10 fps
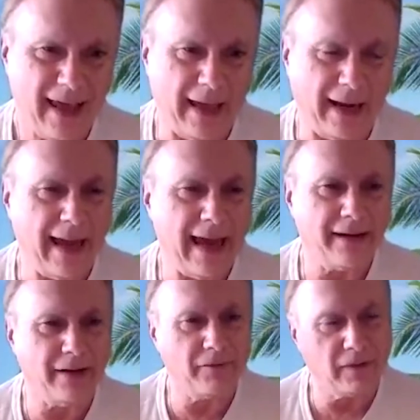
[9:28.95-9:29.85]
And I had
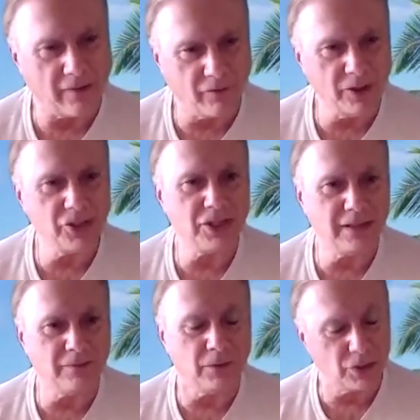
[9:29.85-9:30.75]
enough leverage,
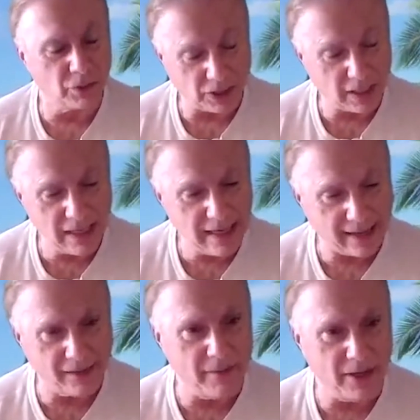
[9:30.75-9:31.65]
which was a key
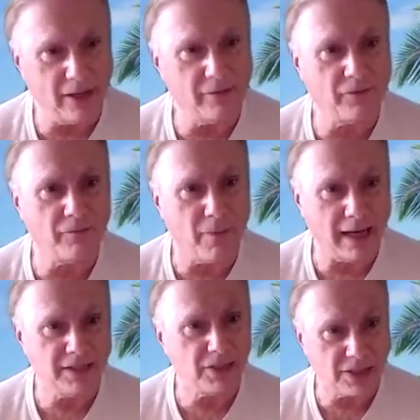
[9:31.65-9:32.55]
element of
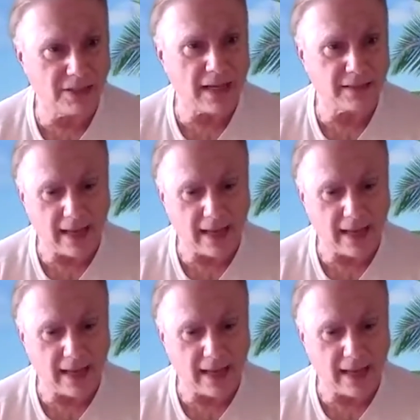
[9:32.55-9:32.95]
my success.